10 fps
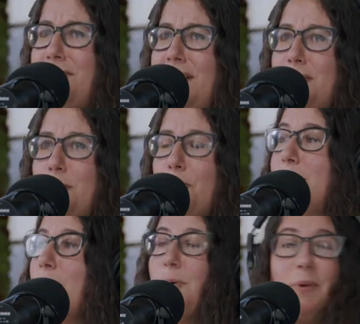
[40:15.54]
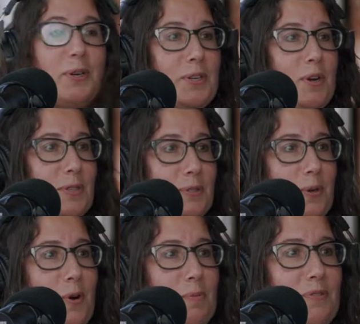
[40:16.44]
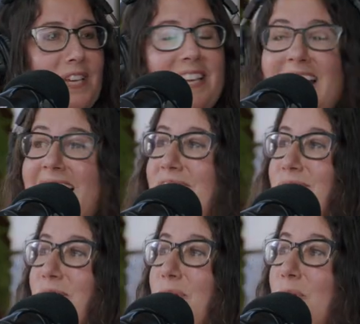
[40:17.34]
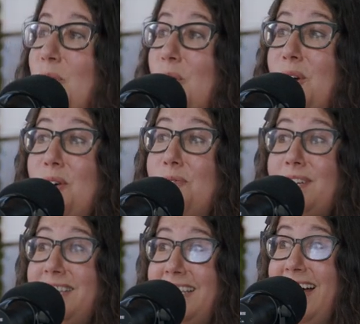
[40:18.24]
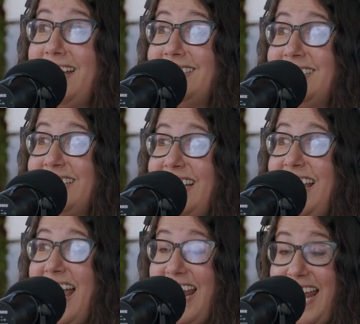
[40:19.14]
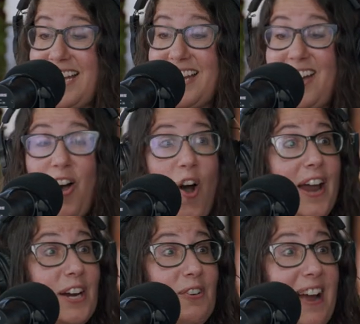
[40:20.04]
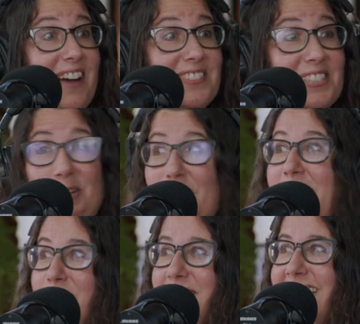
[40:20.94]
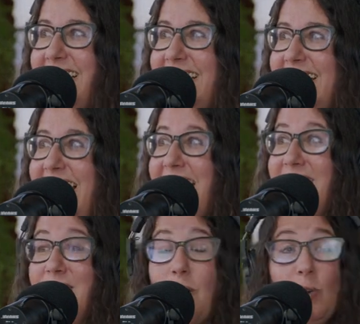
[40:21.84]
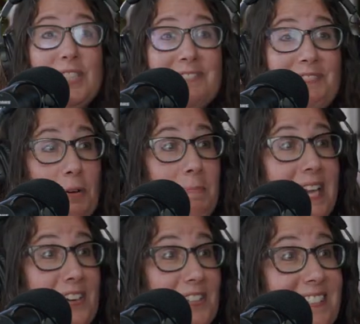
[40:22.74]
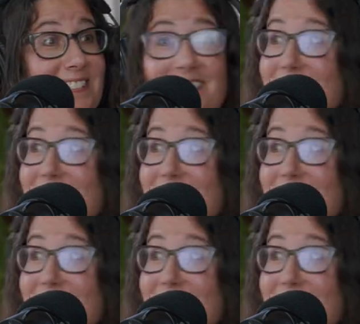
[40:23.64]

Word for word: invited to the premiere, but we couldn't go because of the horror movie. And it was called The Hook of Woodland Heights. And I got an autographed script and those filmmakers are